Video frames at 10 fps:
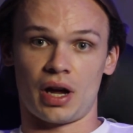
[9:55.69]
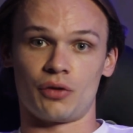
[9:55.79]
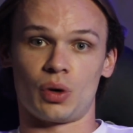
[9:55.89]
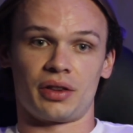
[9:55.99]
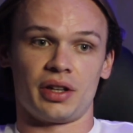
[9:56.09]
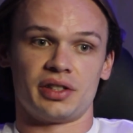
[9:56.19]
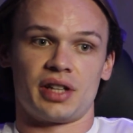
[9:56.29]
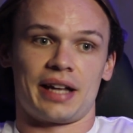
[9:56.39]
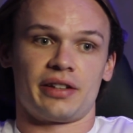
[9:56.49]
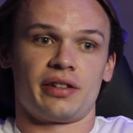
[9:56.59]
Everyone thinks
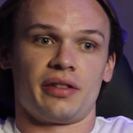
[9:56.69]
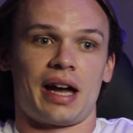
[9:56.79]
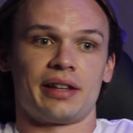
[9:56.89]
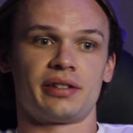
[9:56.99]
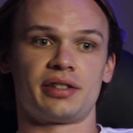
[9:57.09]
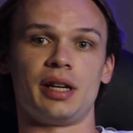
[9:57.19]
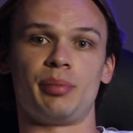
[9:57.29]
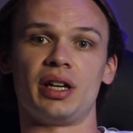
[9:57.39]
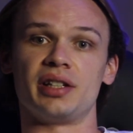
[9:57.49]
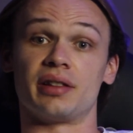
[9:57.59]
that
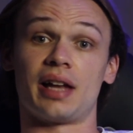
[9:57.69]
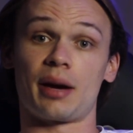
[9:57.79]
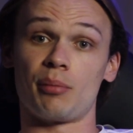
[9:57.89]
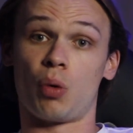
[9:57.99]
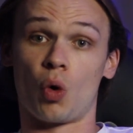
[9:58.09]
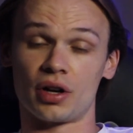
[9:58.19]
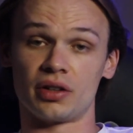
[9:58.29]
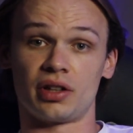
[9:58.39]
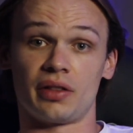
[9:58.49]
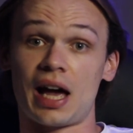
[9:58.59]
sleeping isn't that
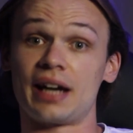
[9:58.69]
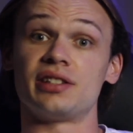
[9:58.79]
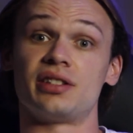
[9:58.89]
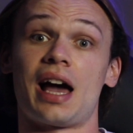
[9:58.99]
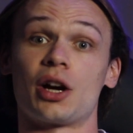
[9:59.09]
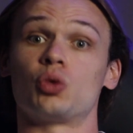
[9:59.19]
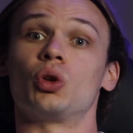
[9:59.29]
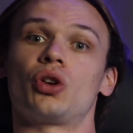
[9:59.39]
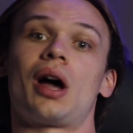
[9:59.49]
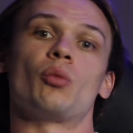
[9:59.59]
important. That is the
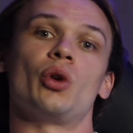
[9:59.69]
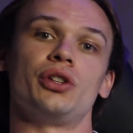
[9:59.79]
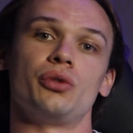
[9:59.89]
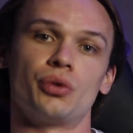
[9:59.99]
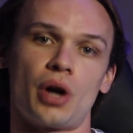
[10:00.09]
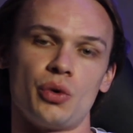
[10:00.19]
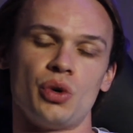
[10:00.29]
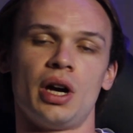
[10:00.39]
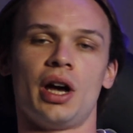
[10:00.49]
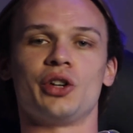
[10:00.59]
actual time when you grow.